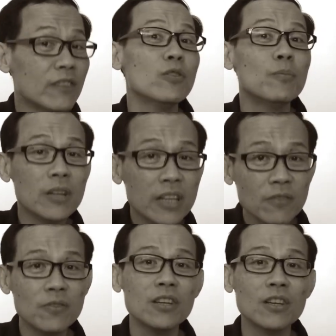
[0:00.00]
if you
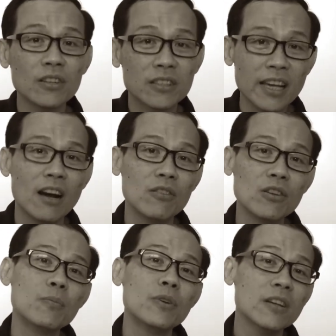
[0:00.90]
believe in
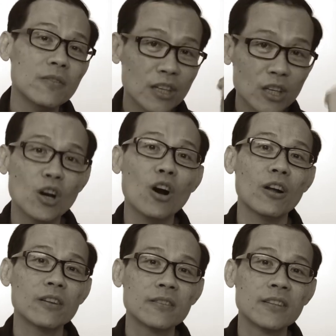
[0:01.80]
yourself, if you believe in
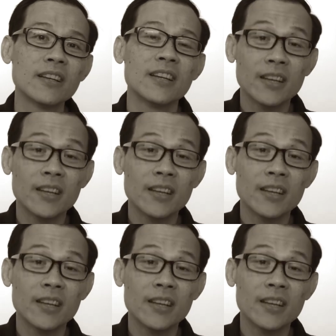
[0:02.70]
God,